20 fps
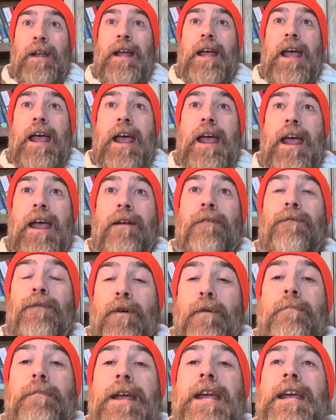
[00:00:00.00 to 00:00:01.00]
And for
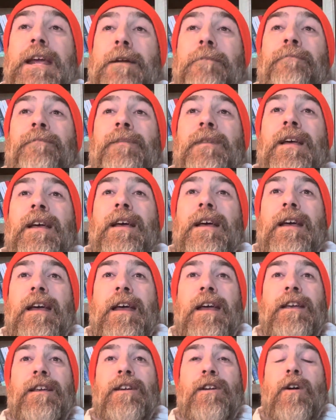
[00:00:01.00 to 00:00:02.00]
me,
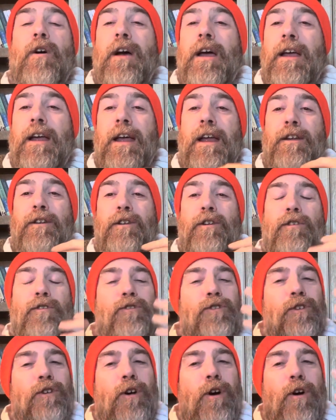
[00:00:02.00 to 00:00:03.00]
you know, and use
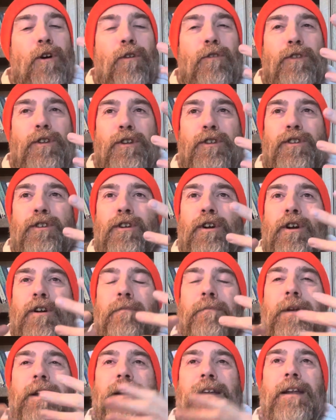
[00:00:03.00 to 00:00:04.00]
your own
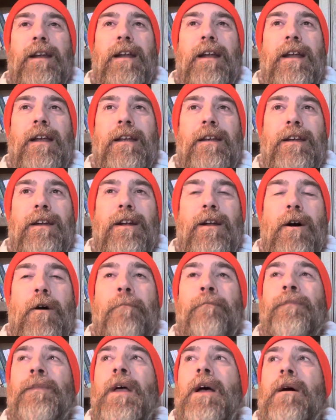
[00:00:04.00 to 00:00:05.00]
discernment and, you know,
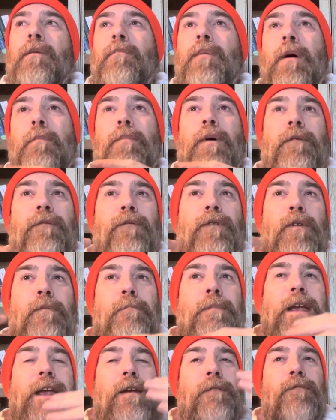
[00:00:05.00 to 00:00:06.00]
But for
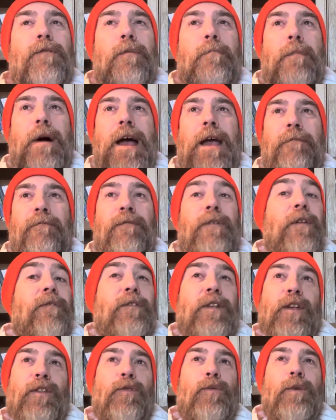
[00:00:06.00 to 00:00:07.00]
me, from my
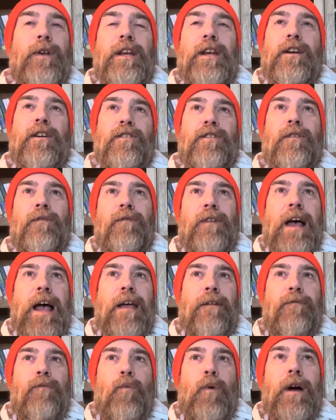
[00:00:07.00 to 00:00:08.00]
53 years of
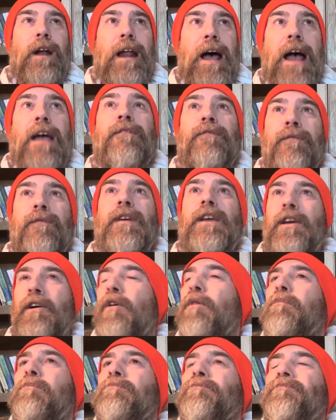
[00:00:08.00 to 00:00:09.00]
life, what I
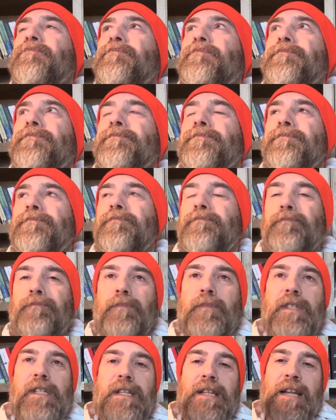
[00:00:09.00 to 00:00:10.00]
feel
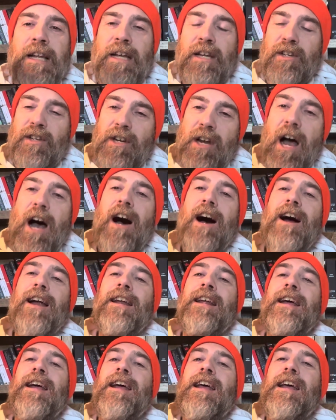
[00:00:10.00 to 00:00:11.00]
is
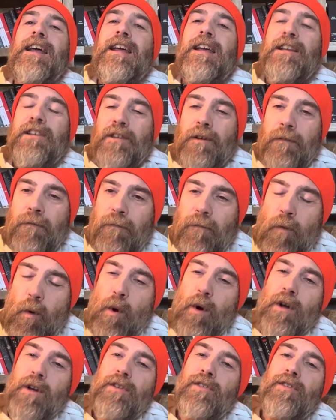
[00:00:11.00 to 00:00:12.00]
God is a
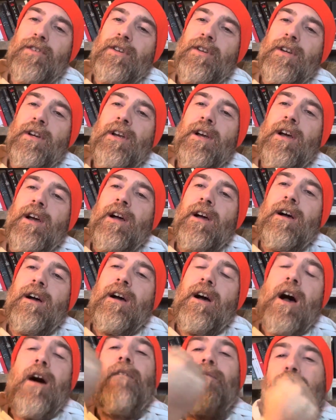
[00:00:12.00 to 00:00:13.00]
force
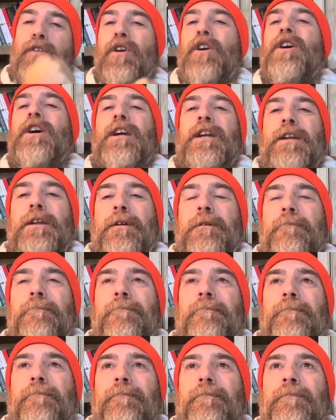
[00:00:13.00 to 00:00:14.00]
of good.
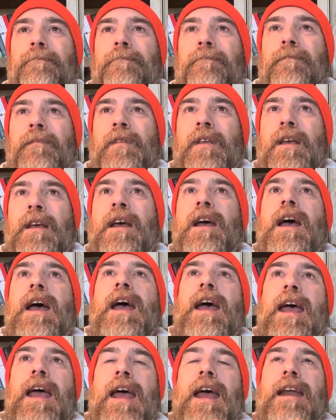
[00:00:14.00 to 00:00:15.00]

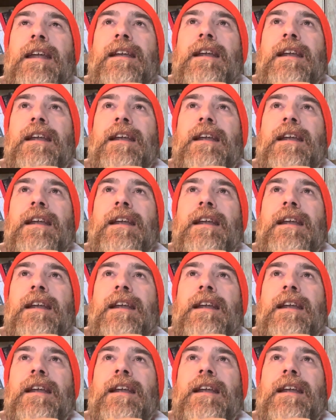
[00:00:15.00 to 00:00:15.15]
And,